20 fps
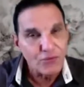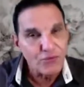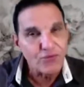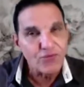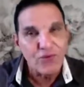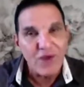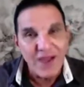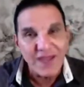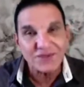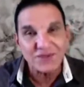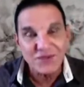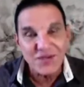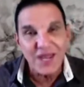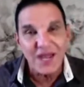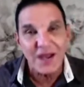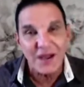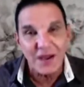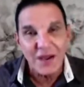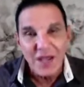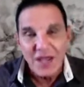Right
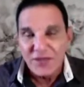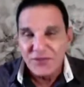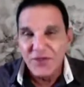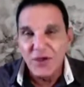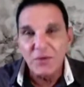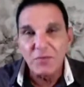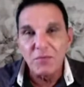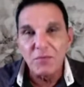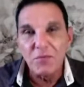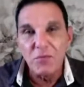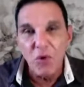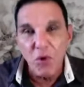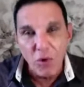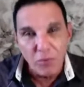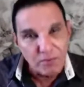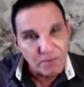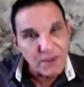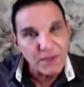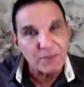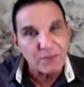now, there are
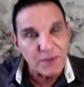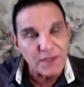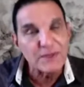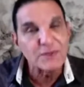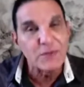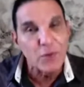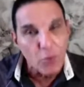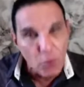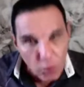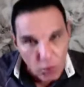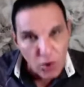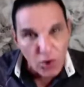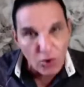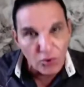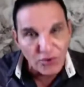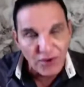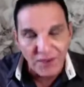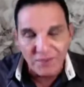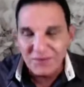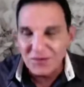more people in the
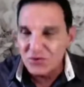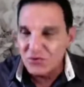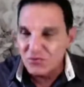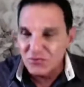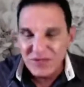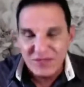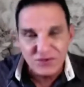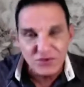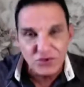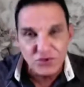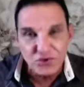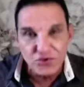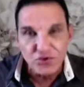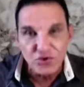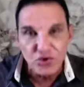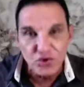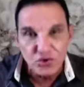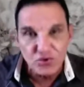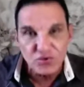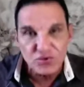world. I mean, you read the
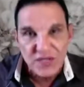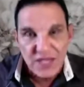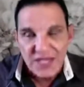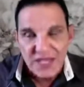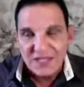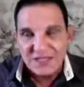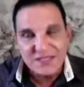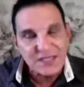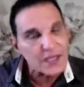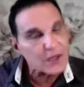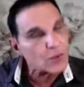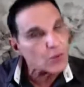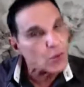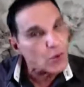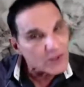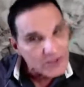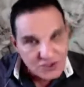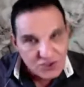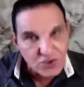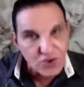news saying
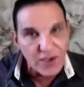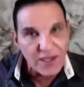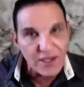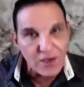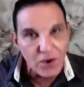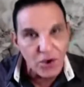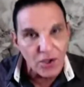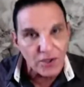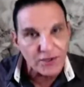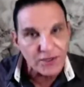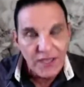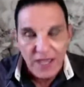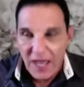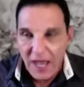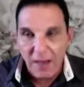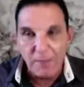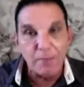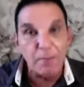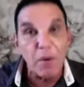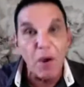what's going on.
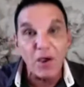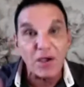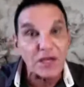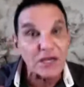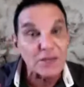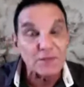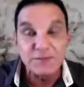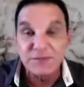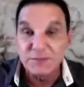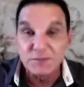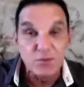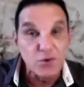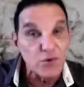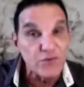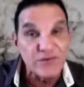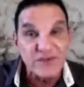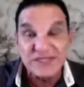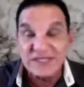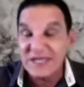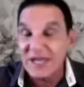Apocalypse
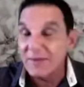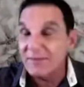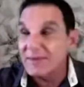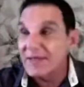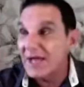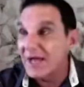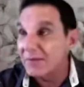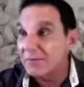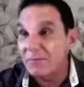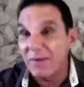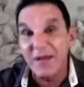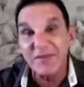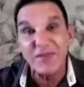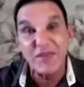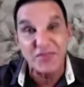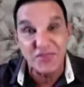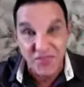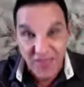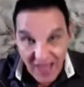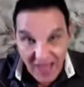movies coming out by
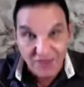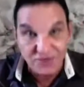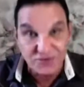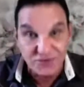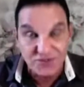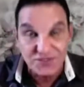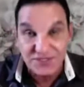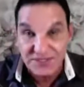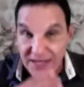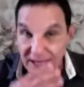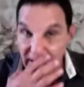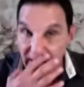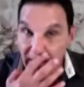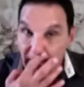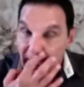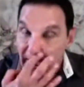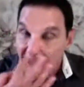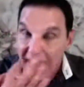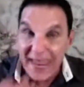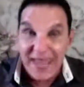the thousands now,
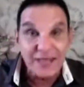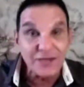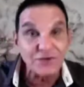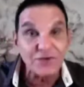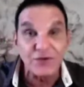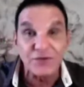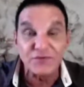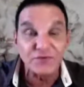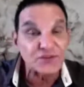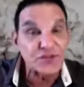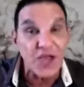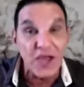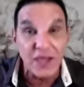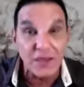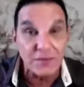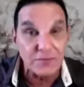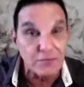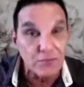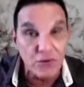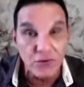end of
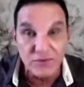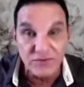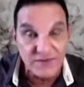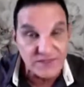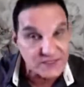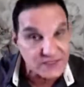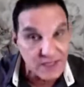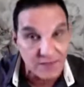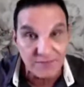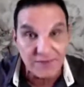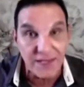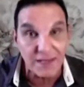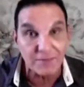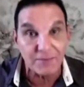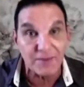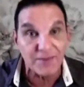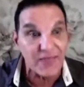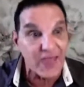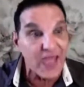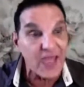time movies coming
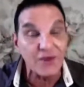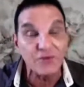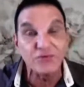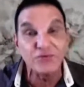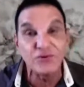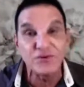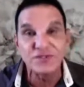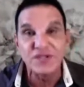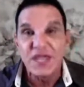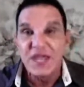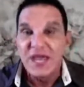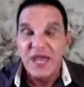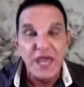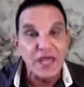out by the hundreds.